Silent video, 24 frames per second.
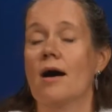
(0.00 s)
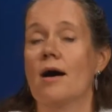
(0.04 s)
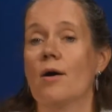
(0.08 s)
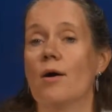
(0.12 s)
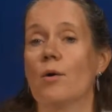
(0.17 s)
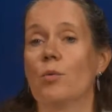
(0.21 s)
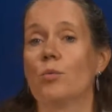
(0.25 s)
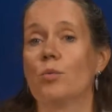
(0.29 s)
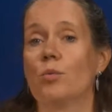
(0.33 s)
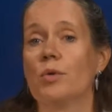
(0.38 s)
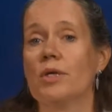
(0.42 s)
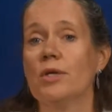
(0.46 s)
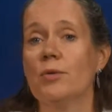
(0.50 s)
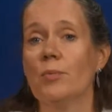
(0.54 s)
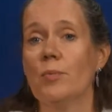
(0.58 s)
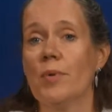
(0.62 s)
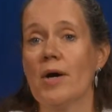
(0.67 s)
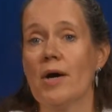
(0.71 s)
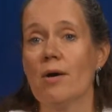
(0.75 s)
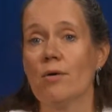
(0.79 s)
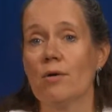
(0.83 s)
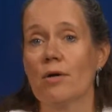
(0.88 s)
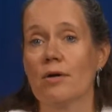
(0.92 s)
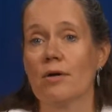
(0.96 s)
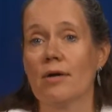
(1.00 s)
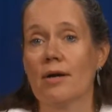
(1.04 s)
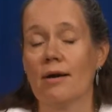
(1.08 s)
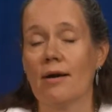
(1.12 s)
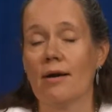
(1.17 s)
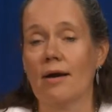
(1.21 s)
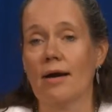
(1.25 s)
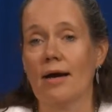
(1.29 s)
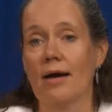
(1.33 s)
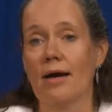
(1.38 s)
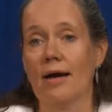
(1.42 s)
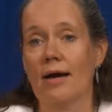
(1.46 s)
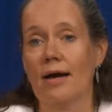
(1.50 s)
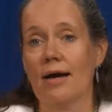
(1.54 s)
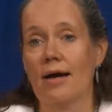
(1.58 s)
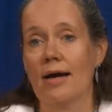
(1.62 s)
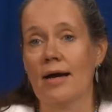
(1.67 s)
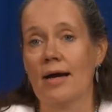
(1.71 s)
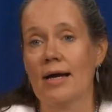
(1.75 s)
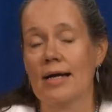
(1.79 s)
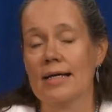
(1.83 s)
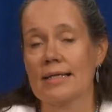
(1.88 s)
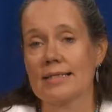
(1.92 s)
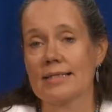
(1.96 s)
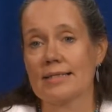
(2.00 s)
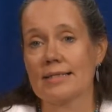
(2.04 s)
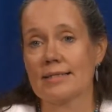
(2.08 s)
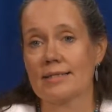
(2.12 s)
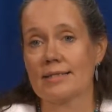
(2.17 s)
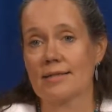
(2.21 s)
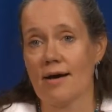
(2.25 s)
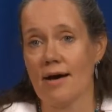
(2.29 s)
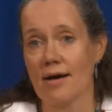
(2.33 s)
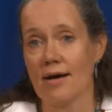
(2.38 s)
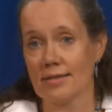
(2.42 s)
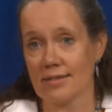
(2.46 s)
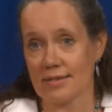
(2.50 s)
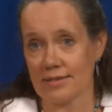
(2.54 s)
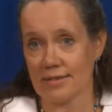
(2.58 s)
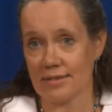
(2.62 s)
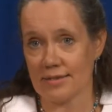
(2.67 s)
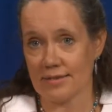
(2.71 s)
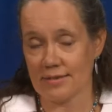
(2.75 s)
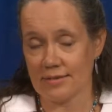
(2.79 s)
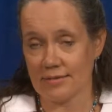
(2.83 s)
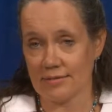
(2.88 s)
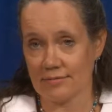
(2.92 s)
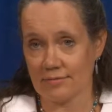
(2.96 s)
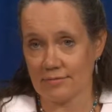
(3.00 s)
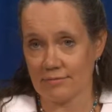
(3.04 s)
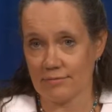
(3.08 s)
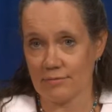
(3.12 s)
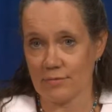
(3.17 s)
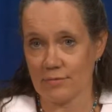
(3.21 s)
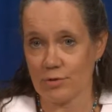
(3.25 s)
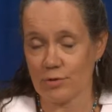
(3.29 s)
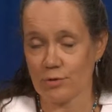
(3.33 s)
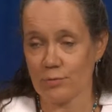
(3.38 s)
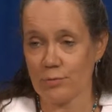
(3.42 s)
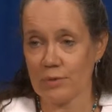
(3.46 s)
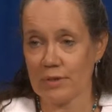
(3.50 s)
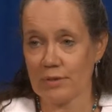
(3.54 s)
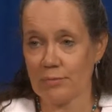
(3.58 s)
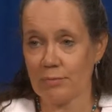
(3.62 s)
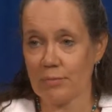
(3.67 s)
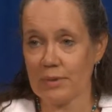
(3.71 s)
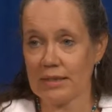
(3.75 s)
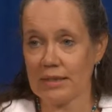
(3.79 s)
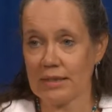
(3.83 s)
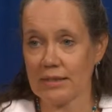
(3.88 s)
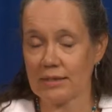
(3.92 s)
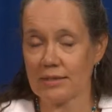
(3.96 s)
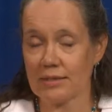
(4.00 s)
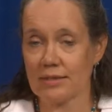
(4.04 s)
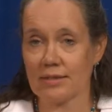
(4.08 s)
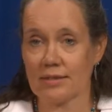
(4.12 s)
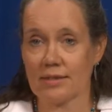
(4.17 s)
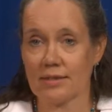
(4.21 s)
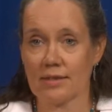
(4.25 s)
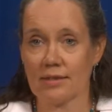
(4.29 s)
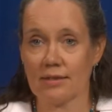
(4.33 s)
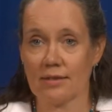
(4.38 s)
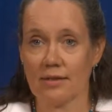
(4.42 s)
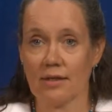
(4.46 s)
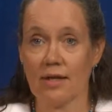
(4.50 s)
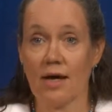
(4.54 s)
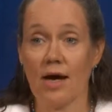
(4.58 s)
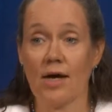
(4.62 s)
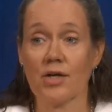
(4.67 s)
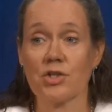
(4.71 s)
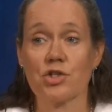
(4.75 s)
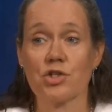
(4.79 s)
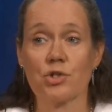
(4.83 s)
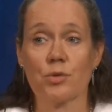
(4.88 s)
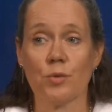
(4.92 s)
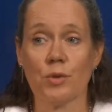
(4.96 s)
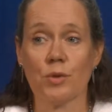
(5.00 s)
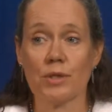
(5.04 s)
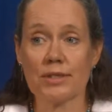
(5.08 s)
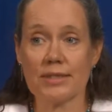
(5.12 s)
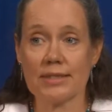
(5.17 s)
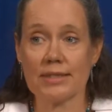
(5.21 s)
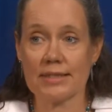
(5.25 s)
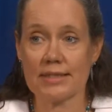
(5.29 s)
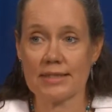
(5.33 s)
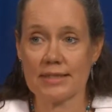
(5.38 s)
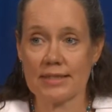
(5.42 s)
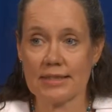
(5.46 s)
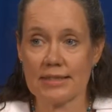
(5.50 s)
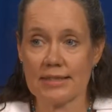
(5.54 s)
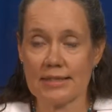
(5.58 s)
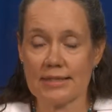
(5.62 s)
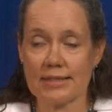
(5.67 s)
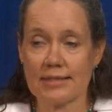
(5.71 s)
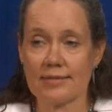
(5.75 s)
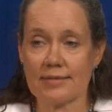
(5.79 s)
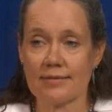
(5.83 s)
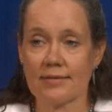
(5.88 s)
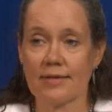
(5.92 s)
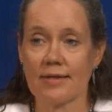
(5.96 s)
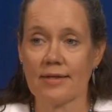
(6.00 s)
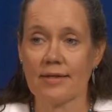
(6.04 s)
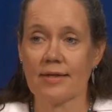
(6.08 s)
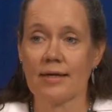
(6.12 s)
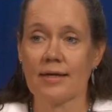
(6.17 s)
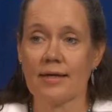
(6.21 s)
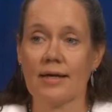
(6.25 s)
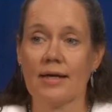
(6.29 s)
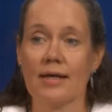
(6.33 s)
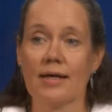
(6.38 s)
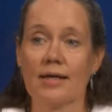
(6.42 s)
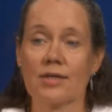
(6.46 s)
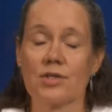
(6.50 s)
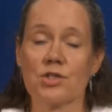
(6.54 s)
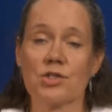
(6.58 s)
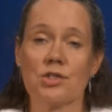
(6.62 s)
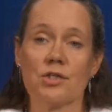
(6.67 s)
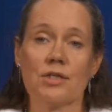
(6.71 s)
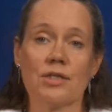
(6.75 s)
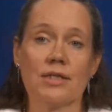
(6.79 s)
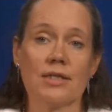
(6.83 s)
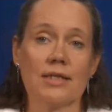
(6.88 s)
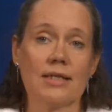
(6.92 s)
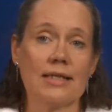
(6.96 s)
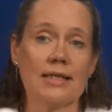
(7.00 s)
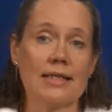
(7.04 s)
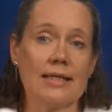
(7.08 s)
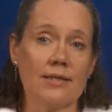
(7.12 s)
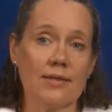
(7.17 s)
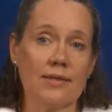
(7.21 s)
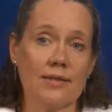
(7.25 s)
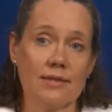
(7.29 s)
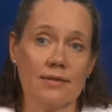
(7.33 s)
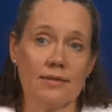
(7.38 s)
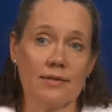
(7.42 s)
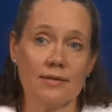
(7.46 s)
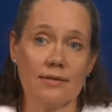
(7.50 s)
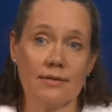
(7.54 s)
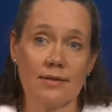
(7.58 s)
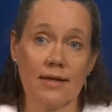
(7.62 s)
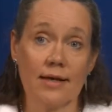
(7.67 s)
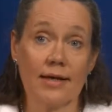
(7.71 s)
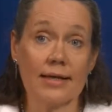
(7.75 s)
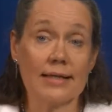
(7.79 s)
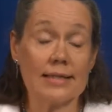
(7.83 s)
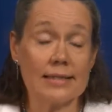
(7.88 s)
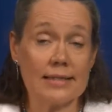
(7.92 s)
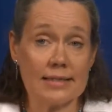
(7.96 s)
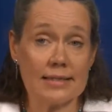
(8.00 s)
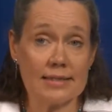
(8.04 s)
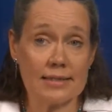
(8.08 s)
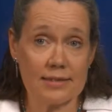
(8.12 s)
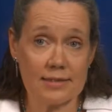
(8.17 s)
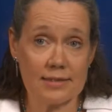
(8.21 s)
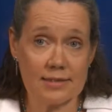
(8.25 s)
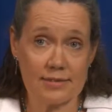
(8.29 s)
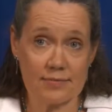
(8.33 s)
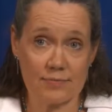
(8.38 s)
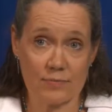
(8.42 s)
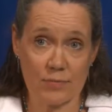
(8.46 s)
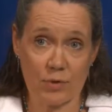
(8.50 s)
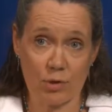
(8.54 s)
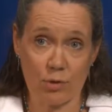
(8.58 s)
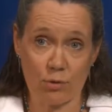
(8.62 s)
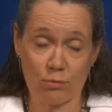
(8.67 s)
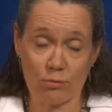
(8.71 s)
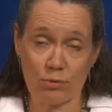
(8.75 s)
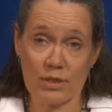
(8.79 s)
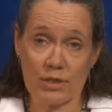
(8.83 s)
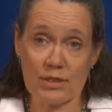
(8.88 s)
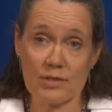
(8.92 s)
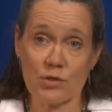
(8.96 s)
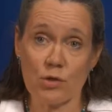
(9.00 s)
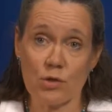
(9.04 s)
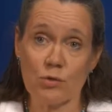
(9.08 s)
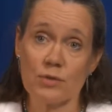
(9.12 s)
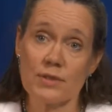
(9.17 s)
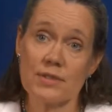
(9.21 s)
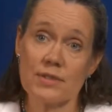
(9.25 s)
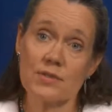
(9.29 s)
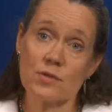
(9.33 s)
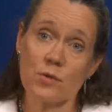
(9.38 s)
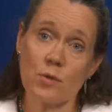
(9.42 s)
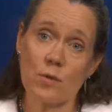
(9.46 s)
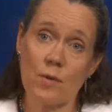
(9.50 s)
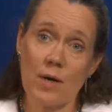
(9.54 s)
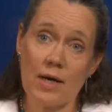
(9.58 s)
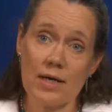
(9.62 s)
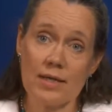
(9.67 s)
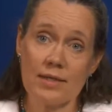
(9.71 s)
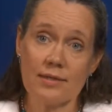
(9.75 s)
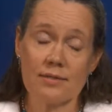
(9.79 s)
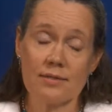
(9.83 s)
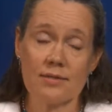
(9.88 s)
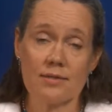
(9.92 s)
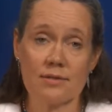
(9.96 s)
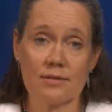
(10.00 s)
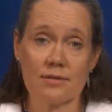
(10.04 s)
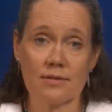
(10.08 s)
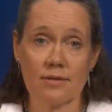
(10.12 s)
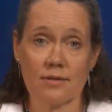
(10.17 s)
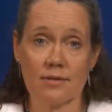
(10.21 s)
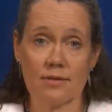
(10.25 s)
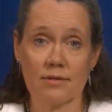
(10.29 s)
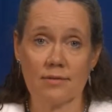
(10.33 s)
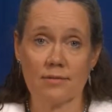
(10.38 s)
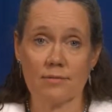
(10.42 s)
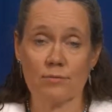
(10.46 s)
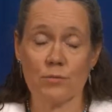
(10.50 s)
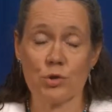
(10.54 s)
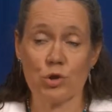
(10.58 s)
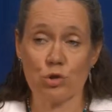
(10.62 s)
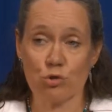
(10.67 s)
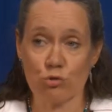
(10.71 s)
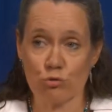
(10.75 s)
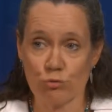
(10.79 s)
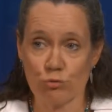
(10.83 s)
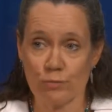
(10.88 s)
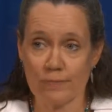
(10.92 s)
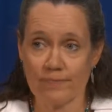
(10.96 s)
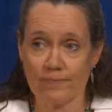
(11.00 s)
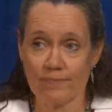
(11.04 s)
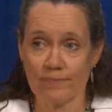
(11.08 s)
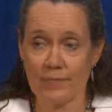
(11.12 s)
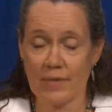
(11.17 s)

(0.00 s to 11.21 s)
Wind power has started to be built in large quantities actually in the 90s only, so it's quite new.